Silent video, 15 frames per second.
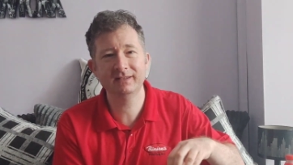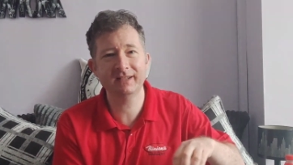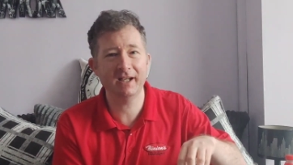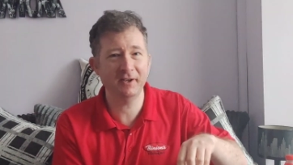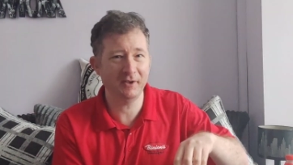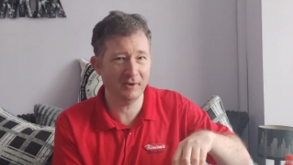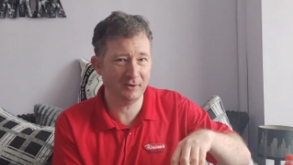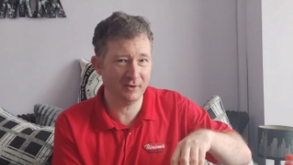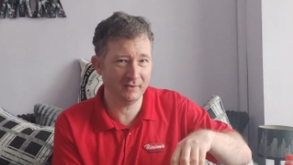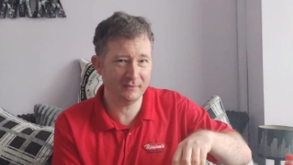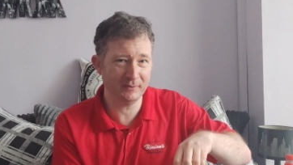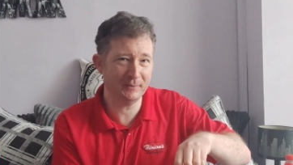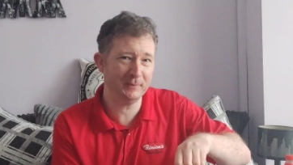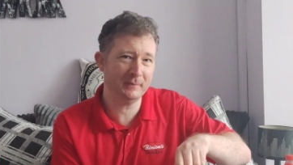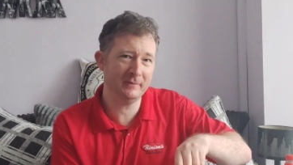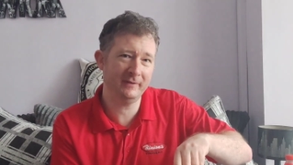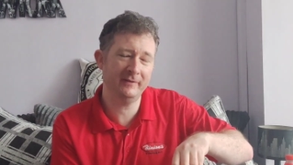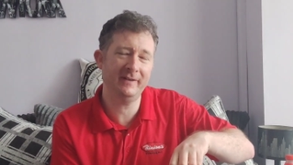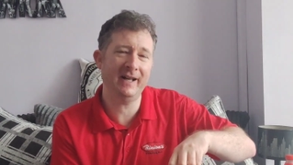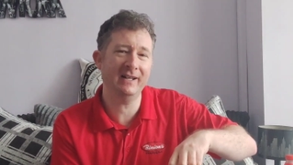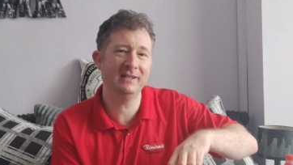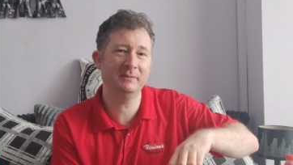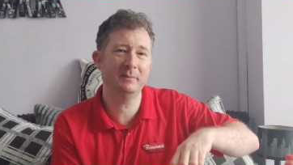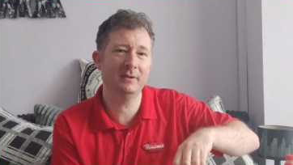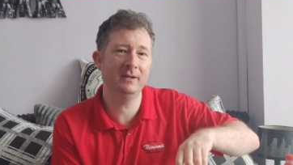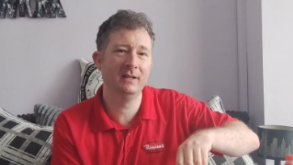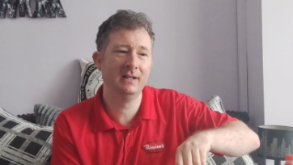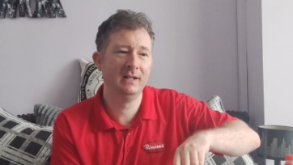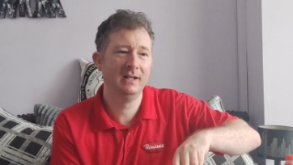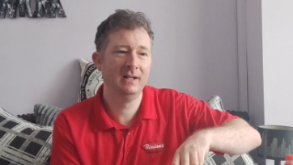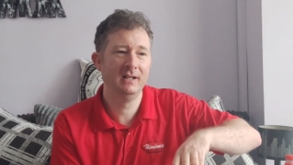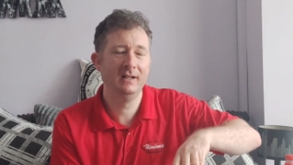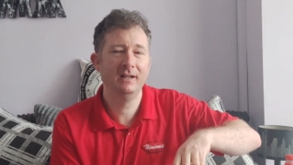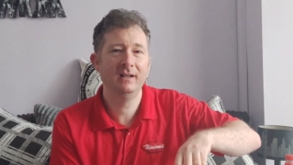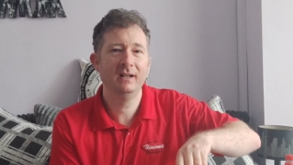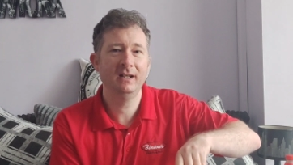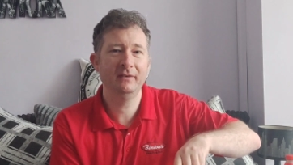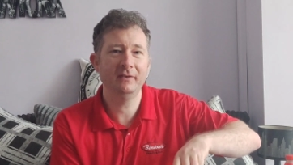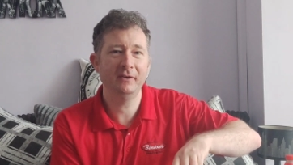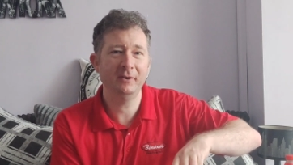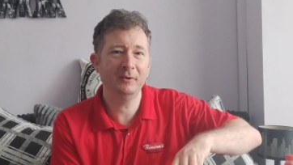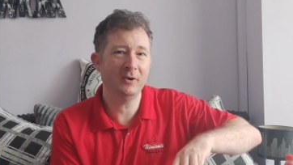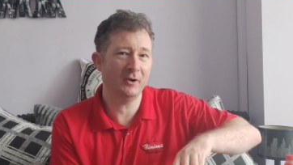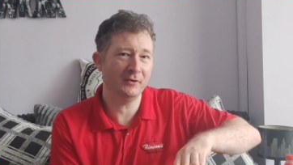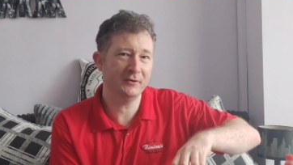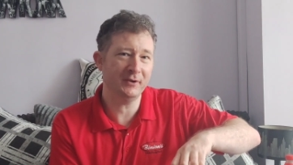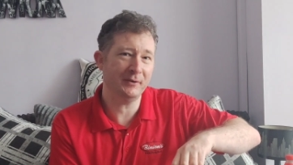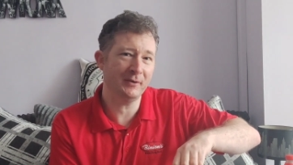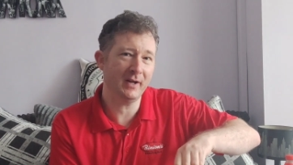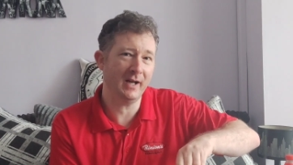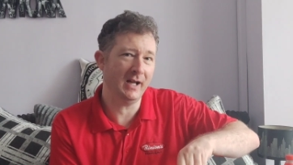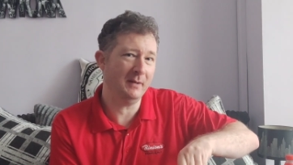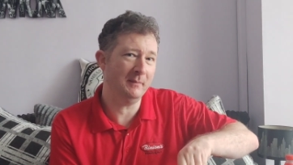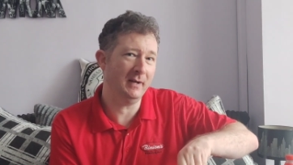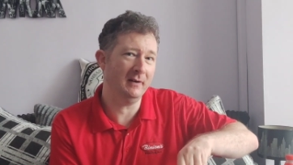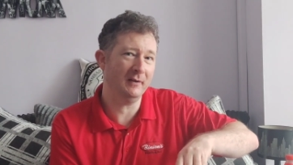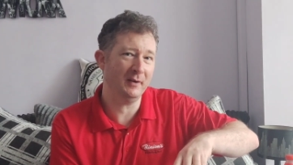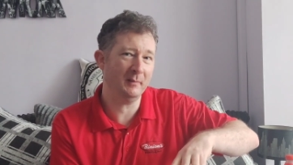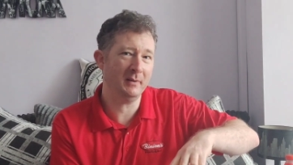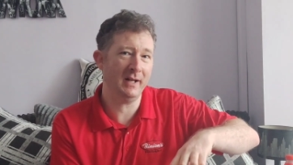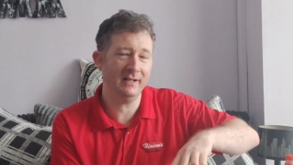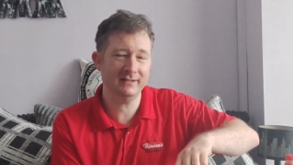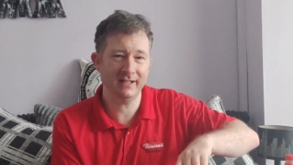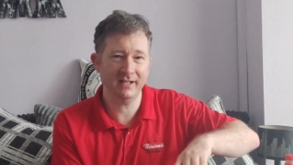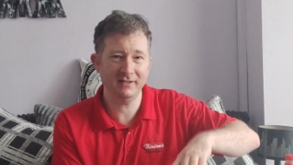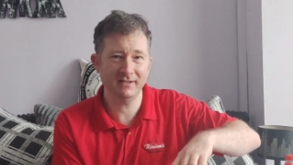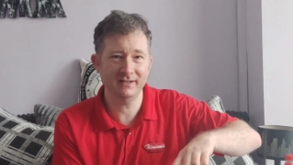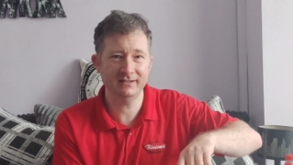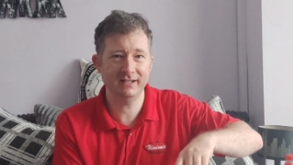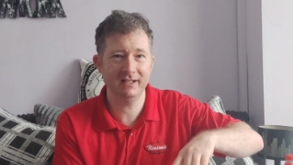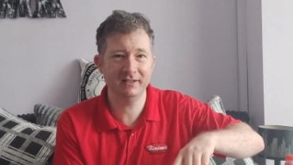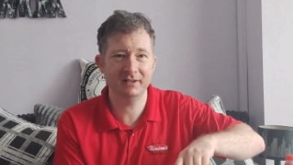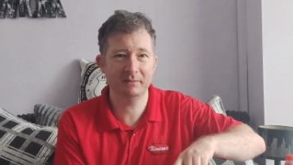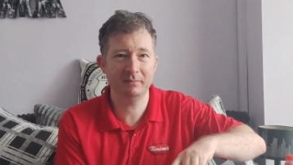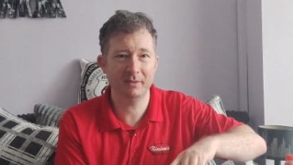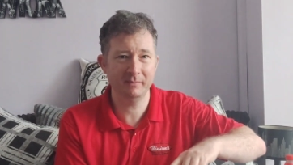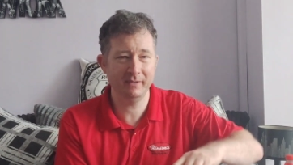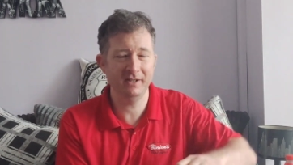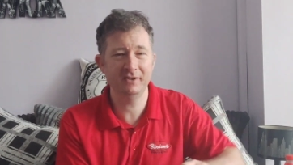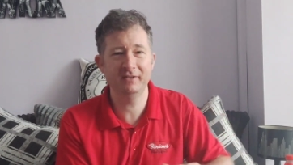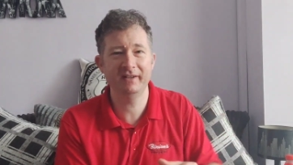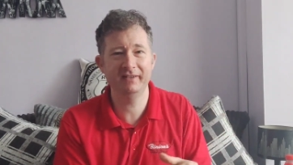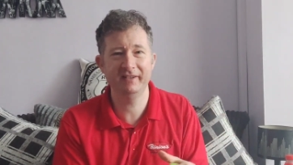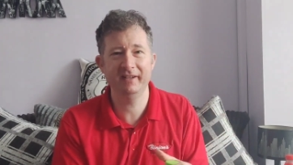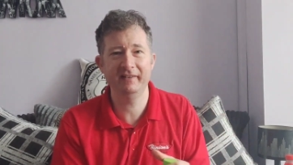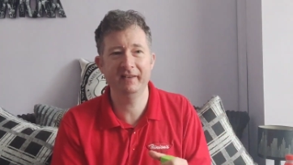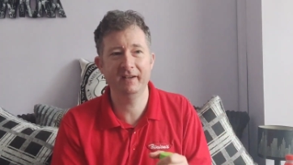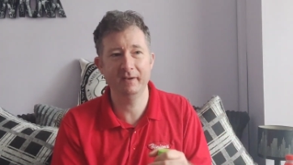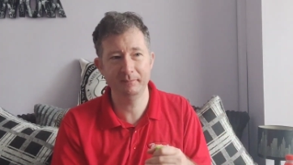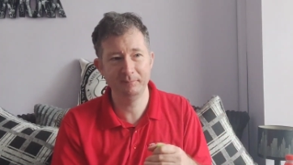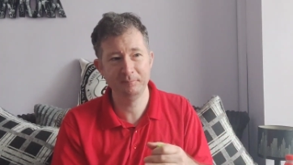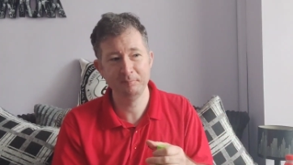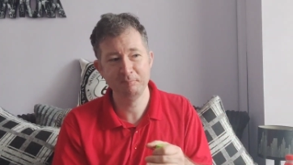I say I no longer fall for fads, but if a new console came out like the PlayStation six, I'd probably be interested in that.